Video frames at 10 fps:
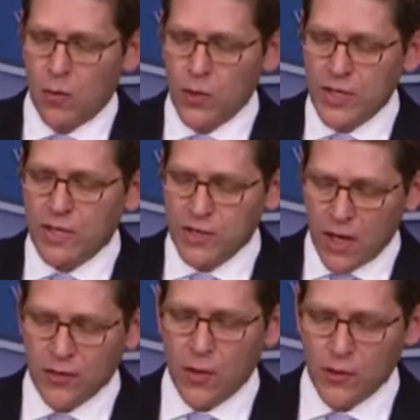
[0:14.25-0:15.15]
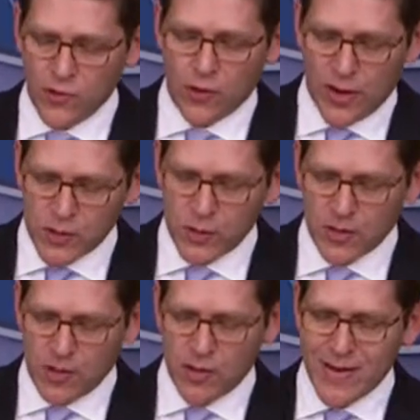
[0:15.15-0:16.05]
We conduct those strikes
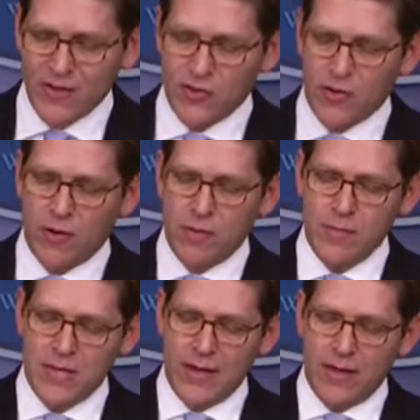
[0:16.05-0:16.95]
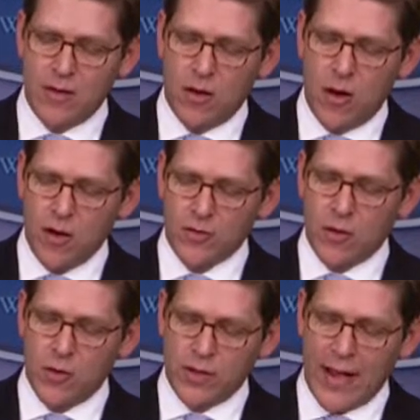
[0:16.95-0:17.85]
because they are necessary to mitigate
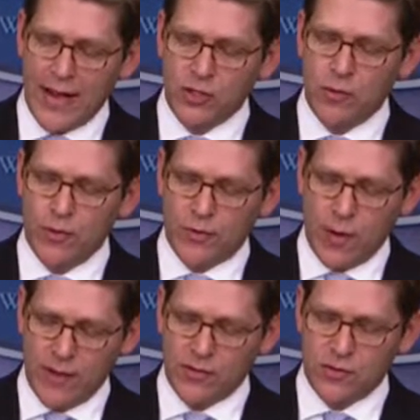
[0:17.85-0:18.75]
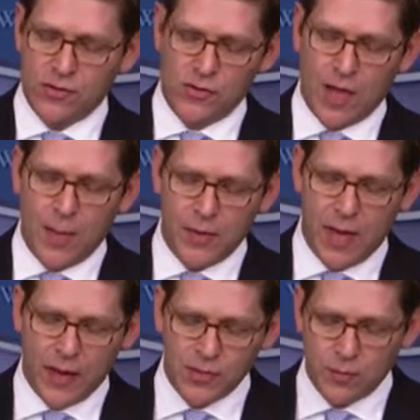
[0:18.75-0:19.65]
ongoing actual threats, to stop
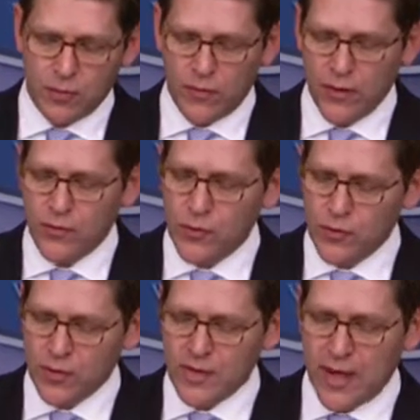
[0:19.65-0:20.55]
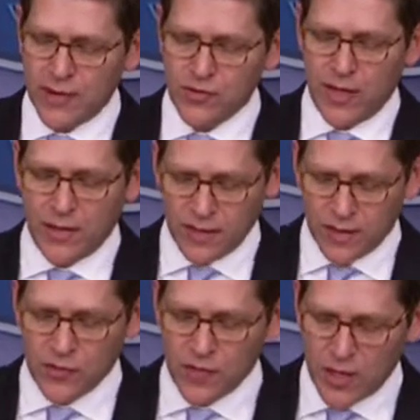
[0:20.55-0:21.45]
plots, prevent future attacks, and
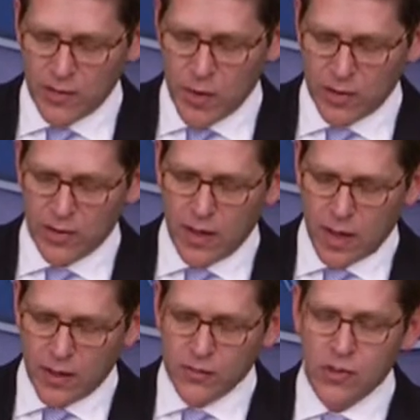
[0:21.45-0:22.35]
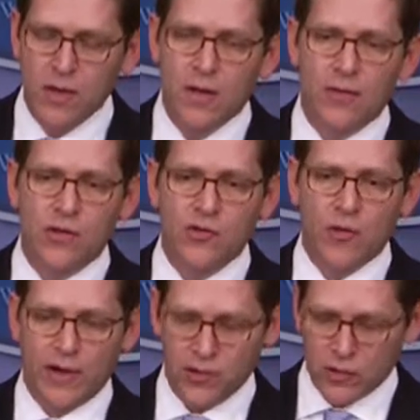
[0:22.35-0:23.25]
again, save American lives. These
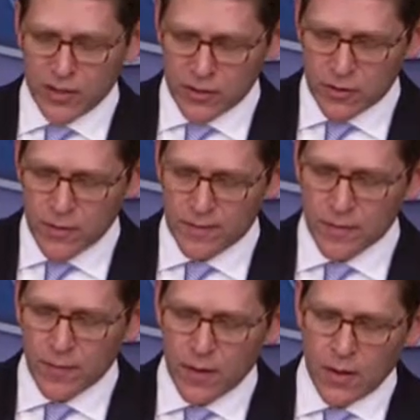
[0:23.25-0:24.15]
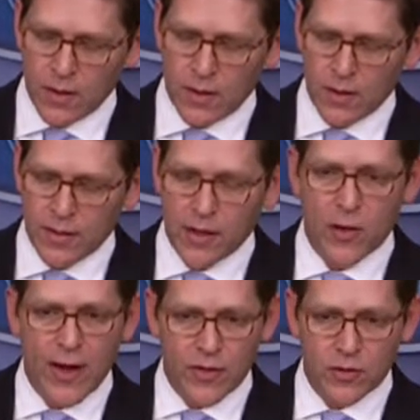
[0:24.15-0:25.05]
strikes are legal,
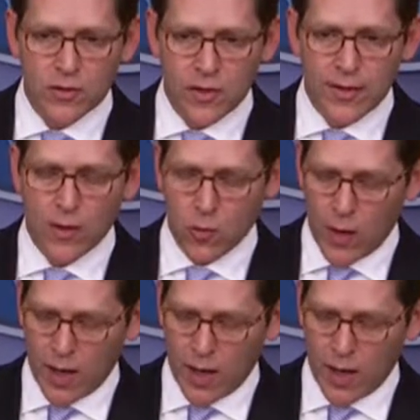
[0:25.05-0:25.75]
they are ethical, and they are